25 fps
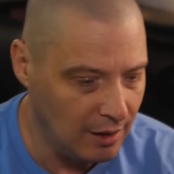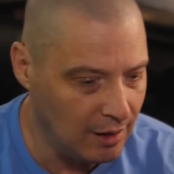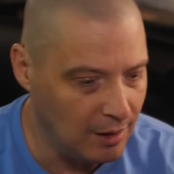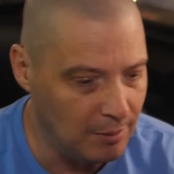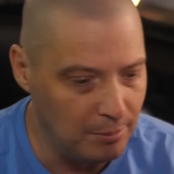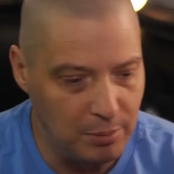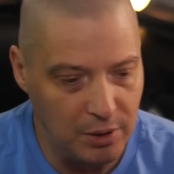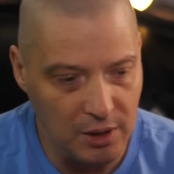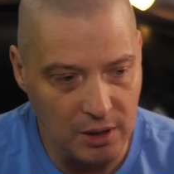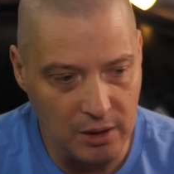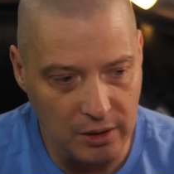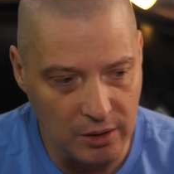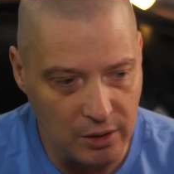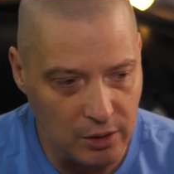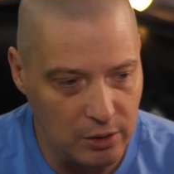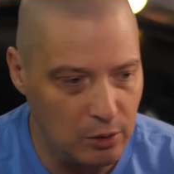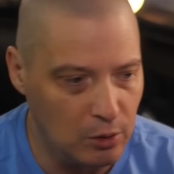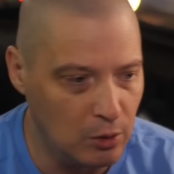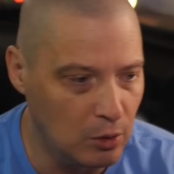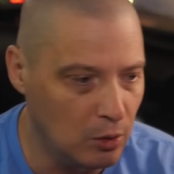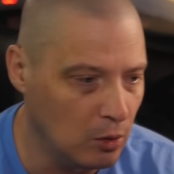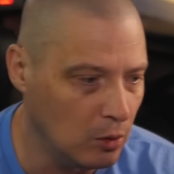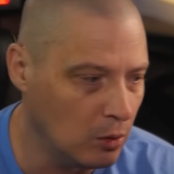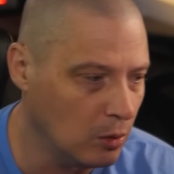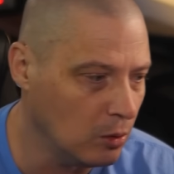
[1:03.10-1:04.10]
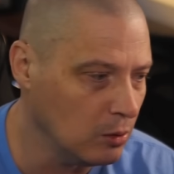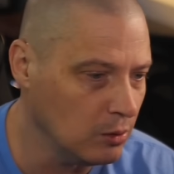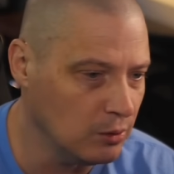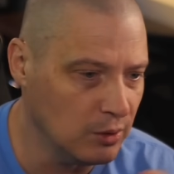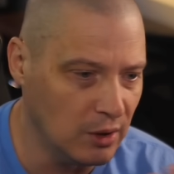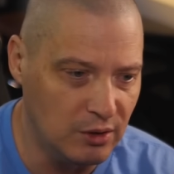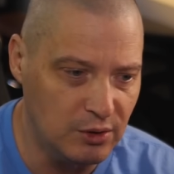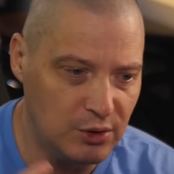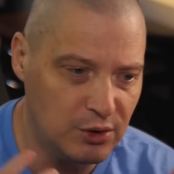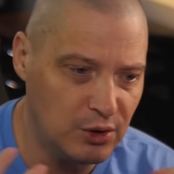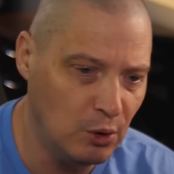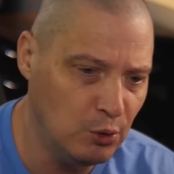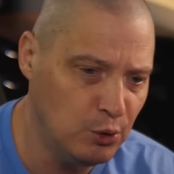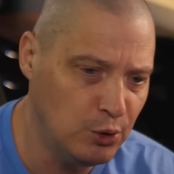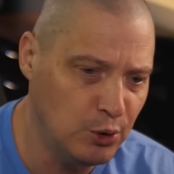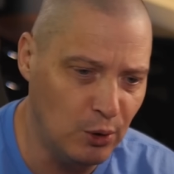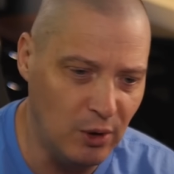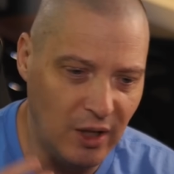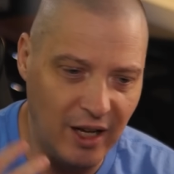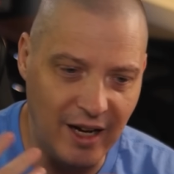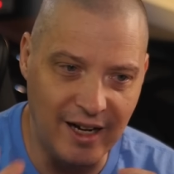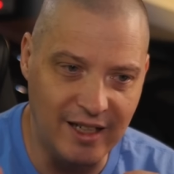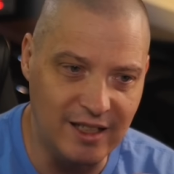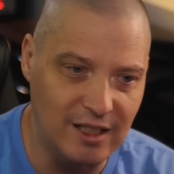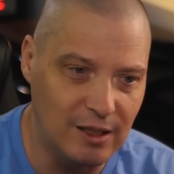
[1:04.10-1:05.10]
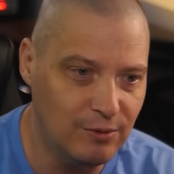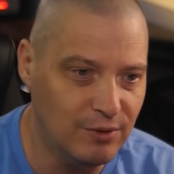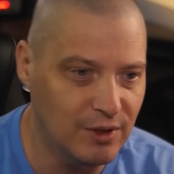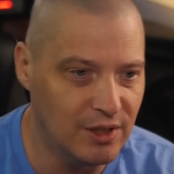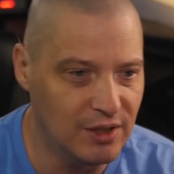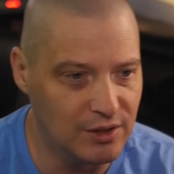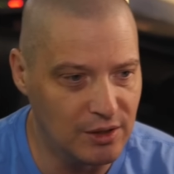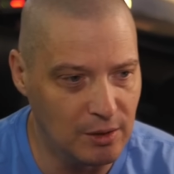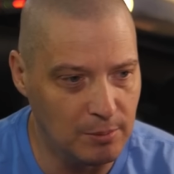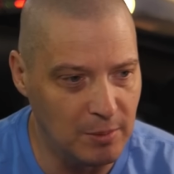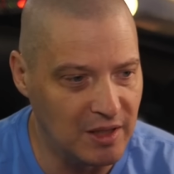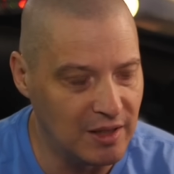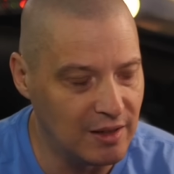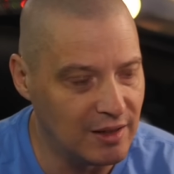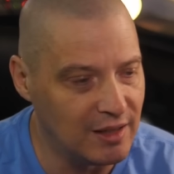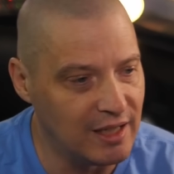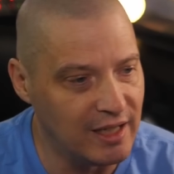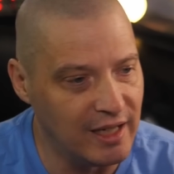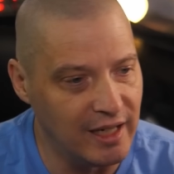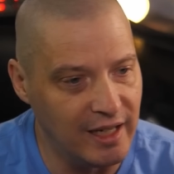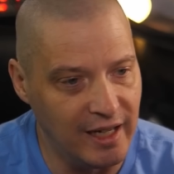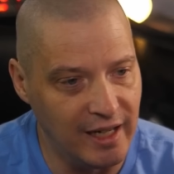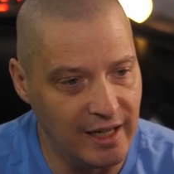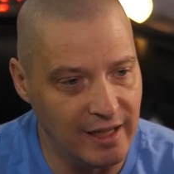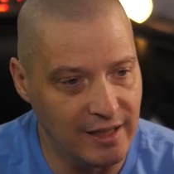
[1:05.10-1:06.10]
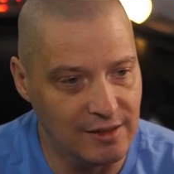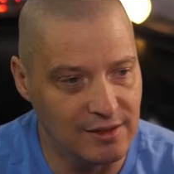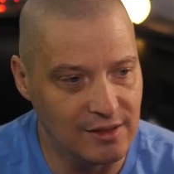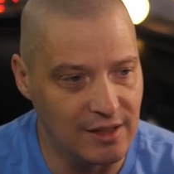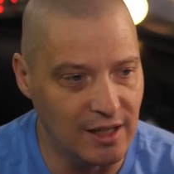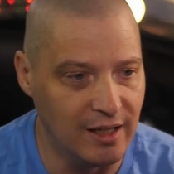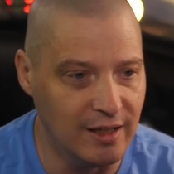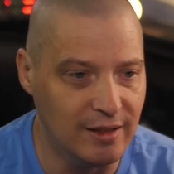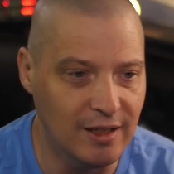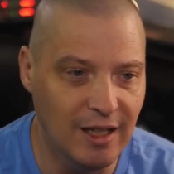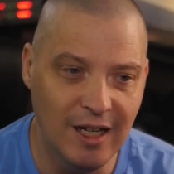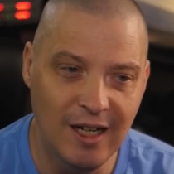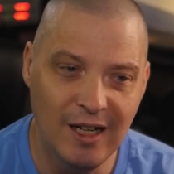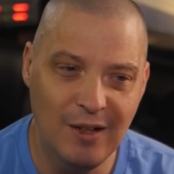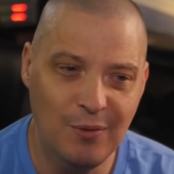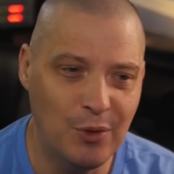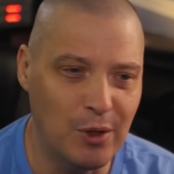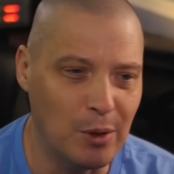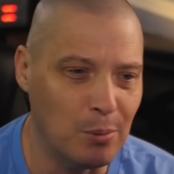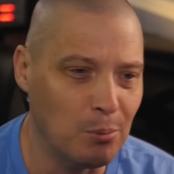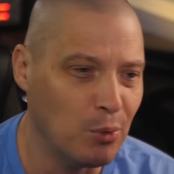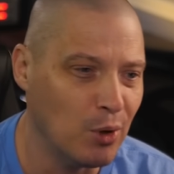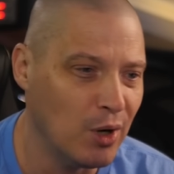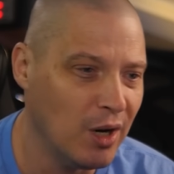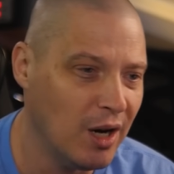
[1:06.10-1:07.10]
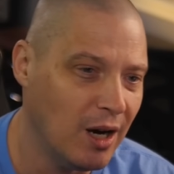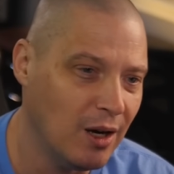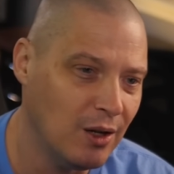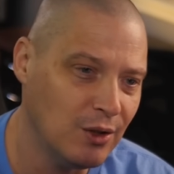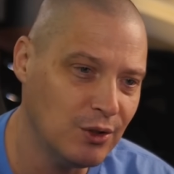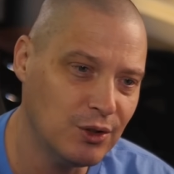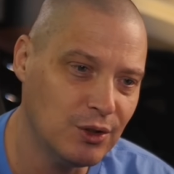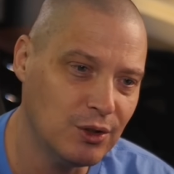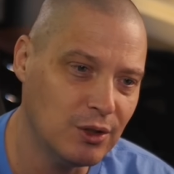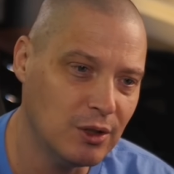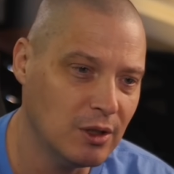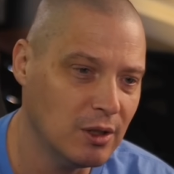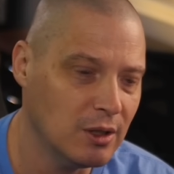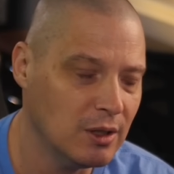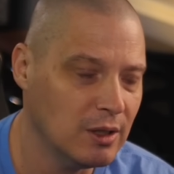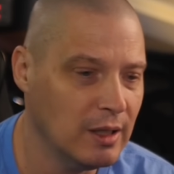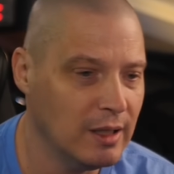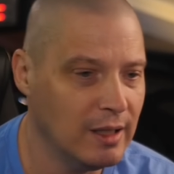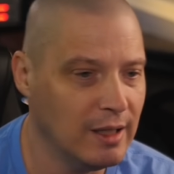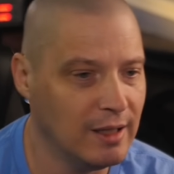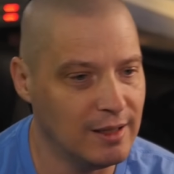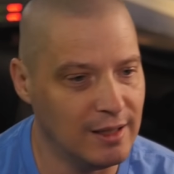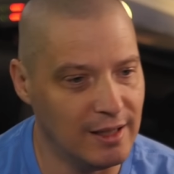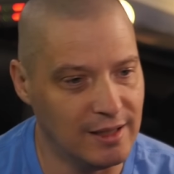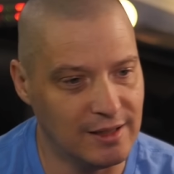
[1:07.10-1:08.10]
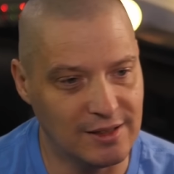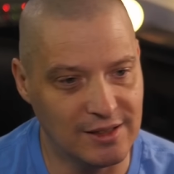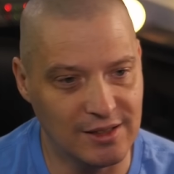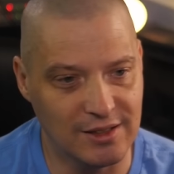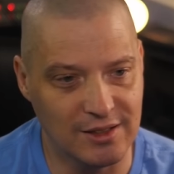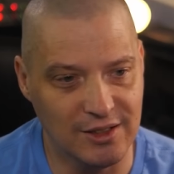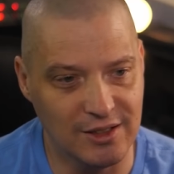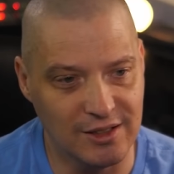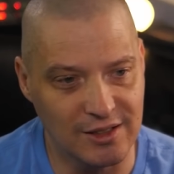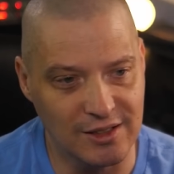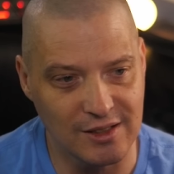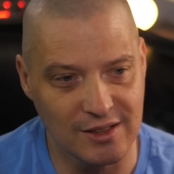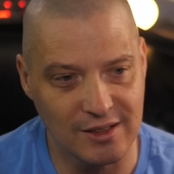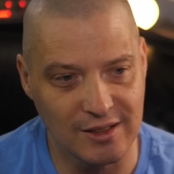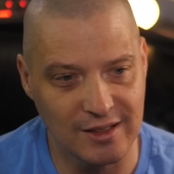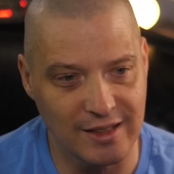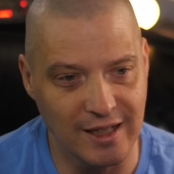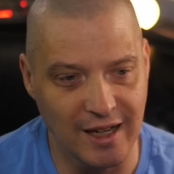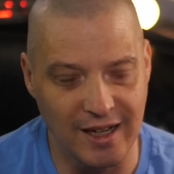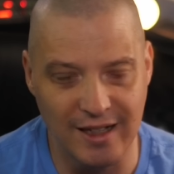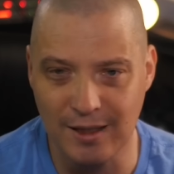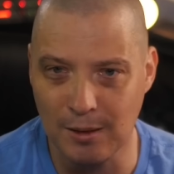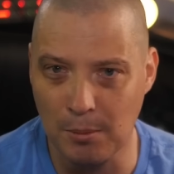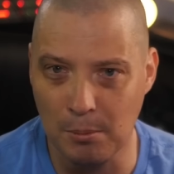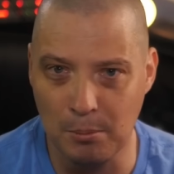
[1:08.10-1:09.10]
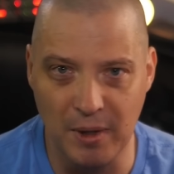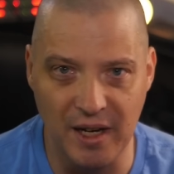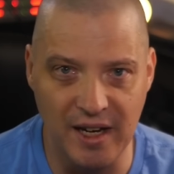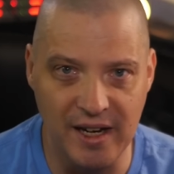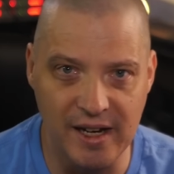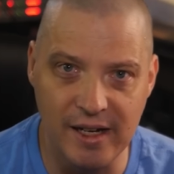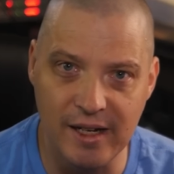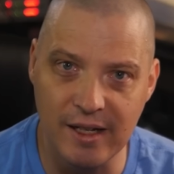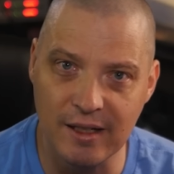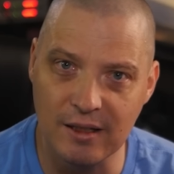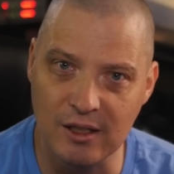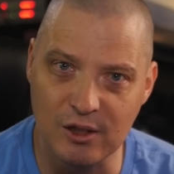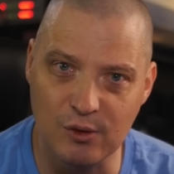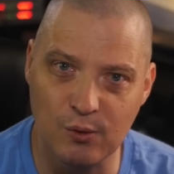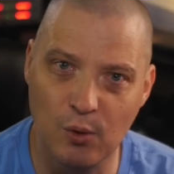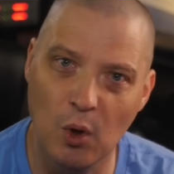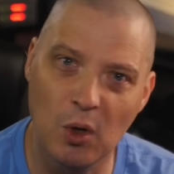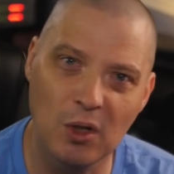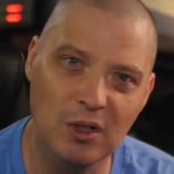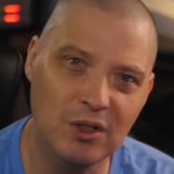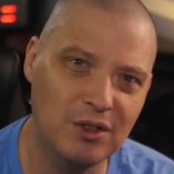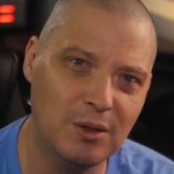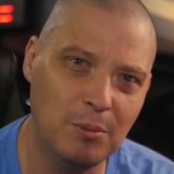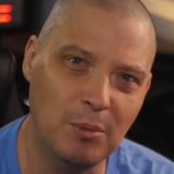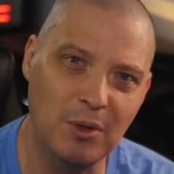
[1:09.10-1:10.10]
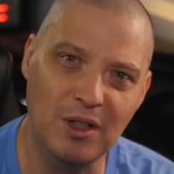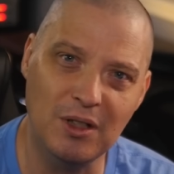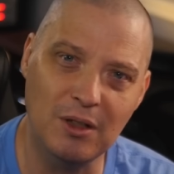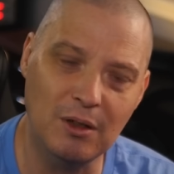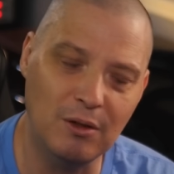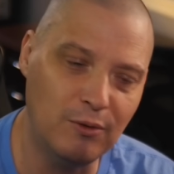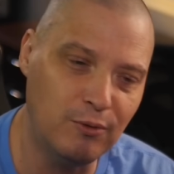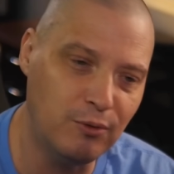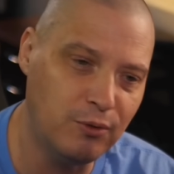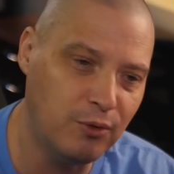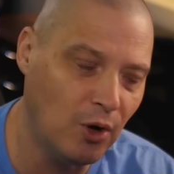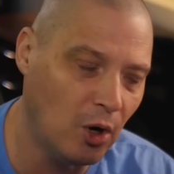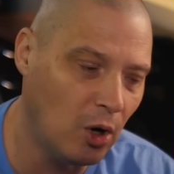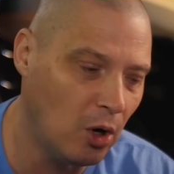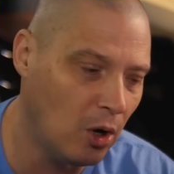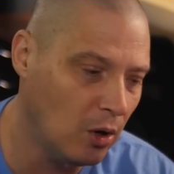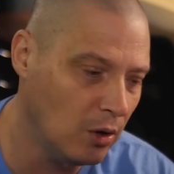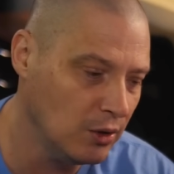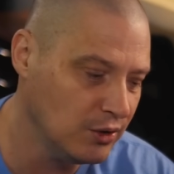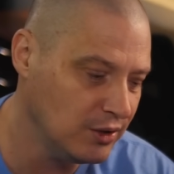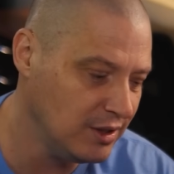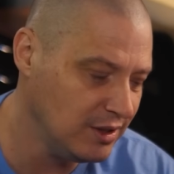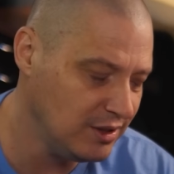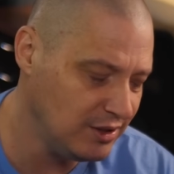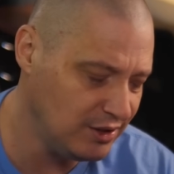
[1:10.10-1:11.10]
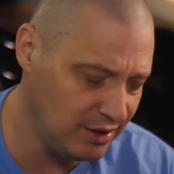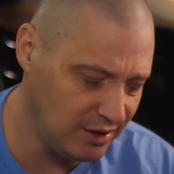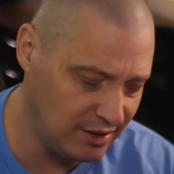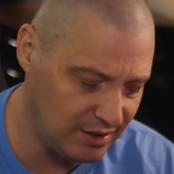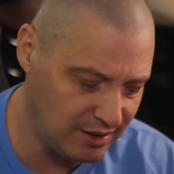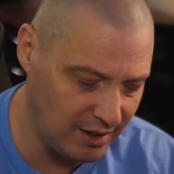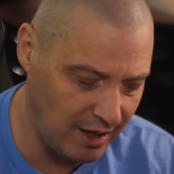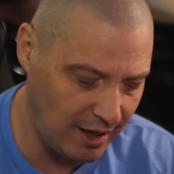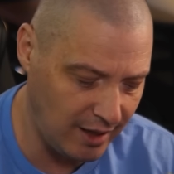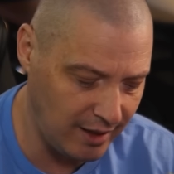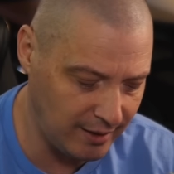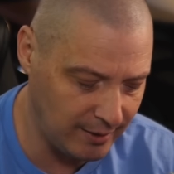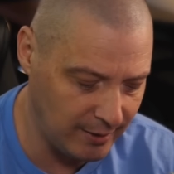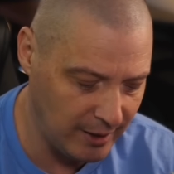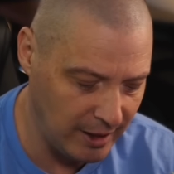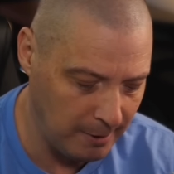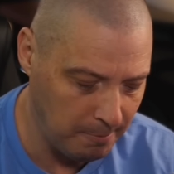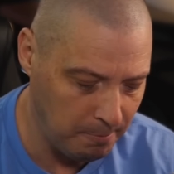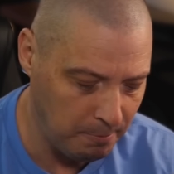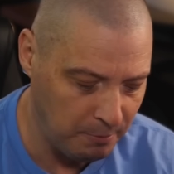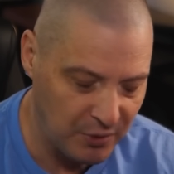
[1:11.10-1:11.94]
uh, political, you know, social activism and things. And their browser, it's just kind of bad as far as some of the defaults. It's just not.